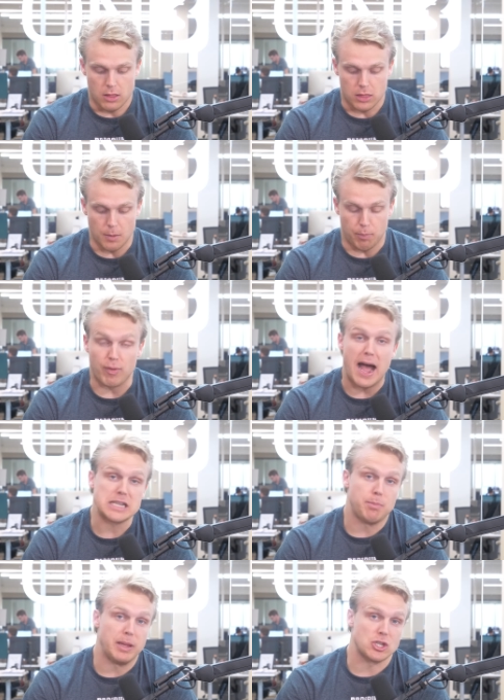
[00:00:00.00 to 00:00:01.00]
The
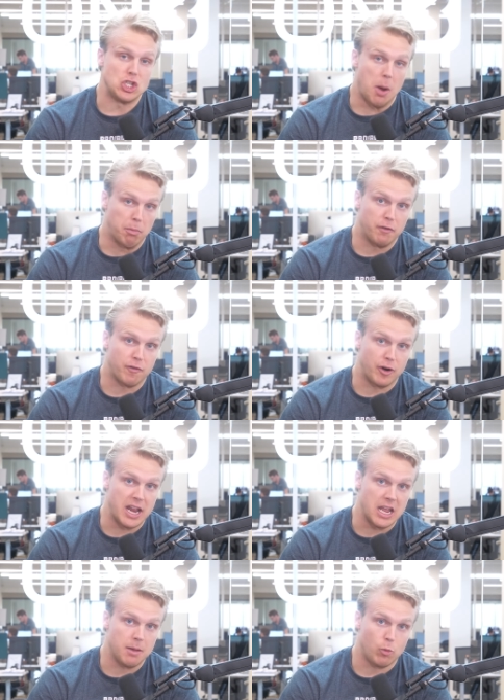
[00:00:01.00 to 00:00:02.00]
Prize Picks number for
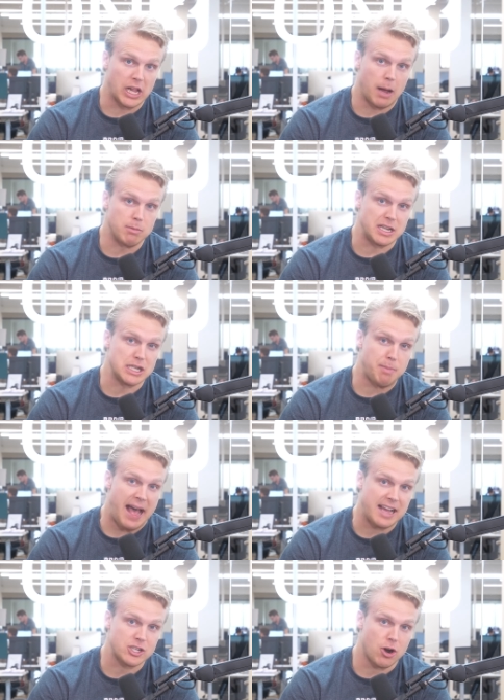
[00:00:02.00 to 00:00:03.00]
him when it comes to his
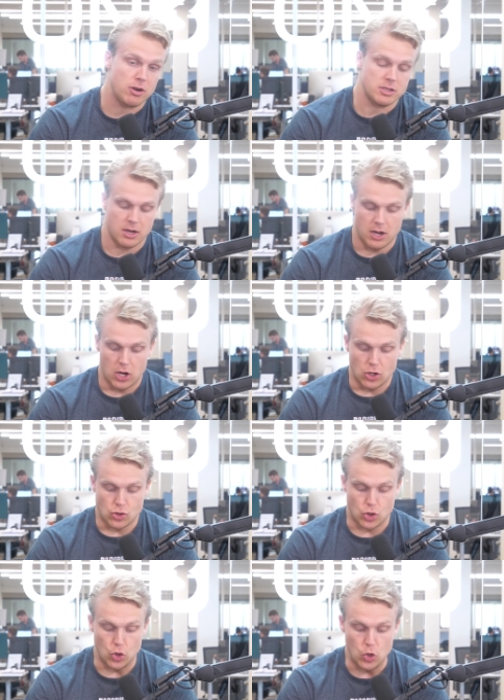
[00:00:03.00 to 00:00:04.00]
pass yards,
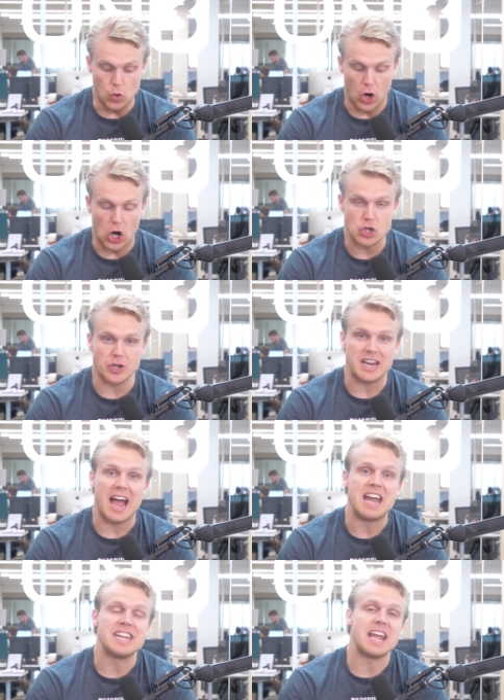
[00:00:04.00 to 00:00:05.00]
two hundred
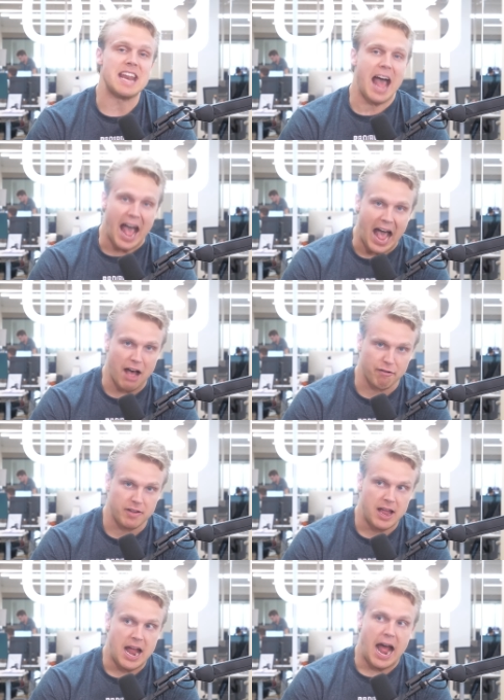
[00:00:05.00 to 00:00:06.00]
ninety-eight and a half.
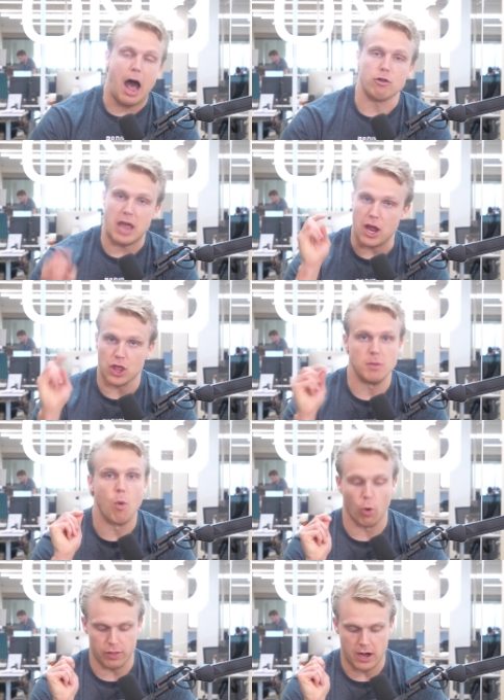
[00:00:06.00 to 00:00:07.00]
I'll take the
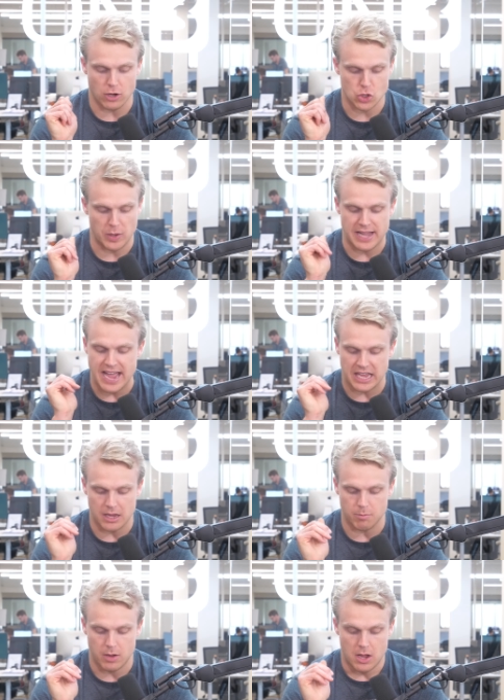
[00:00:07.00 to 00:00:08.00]
more there. So we like
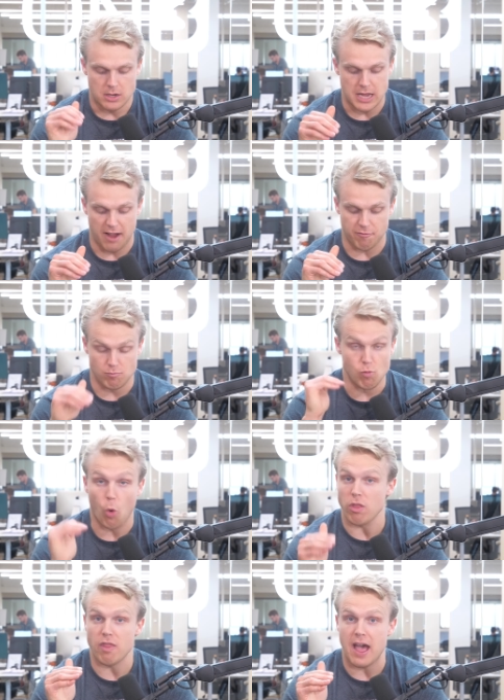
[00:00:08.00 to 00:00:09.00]
him to have
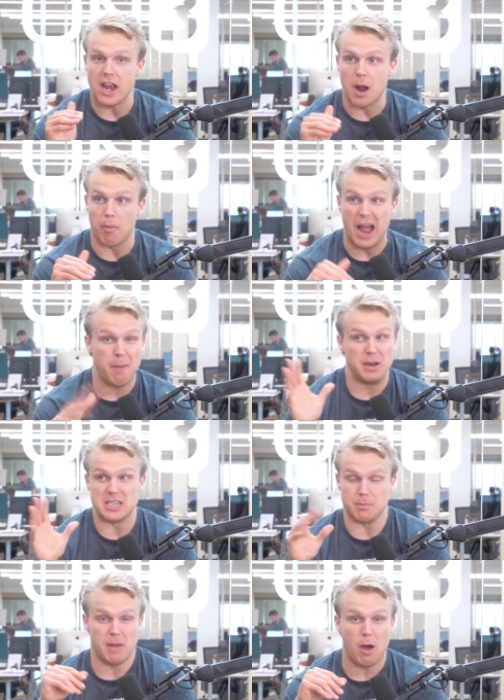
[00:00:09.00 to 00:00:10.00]
more than that number. I'd be,
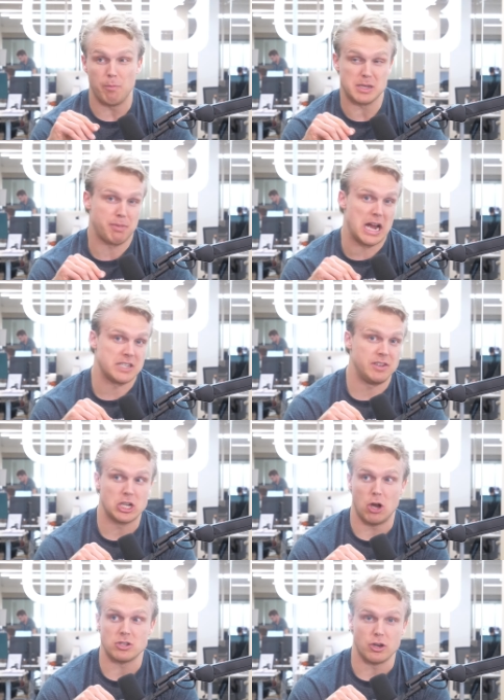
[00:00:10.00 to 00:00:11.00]
I wouldn't be surprised if he
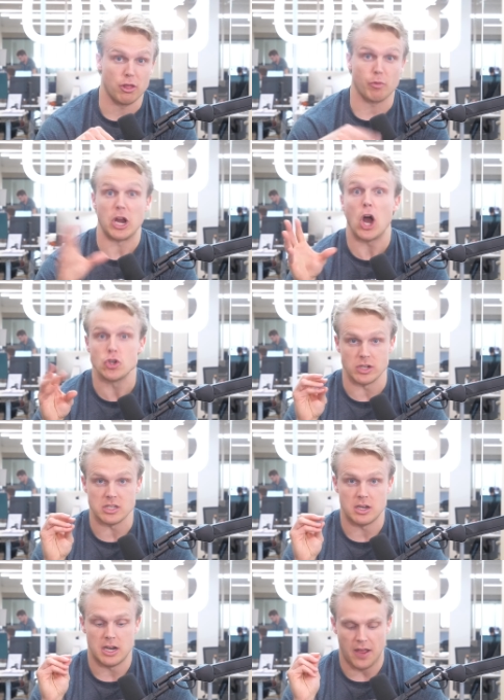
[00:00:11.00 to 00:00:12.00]
goes into the three hundreds
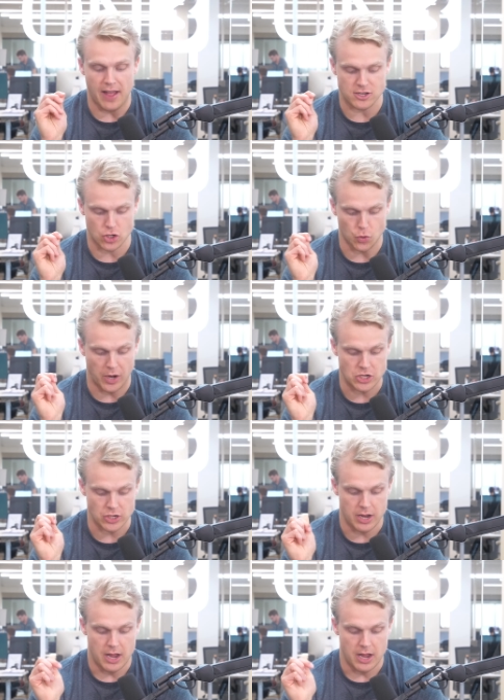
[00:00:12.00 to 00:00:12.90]
in that situation.